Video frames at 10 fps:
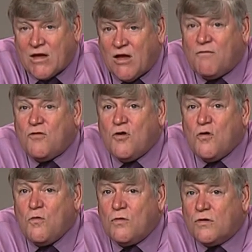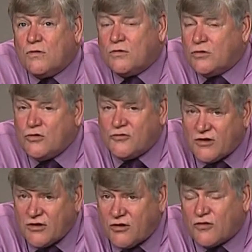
If you loosen the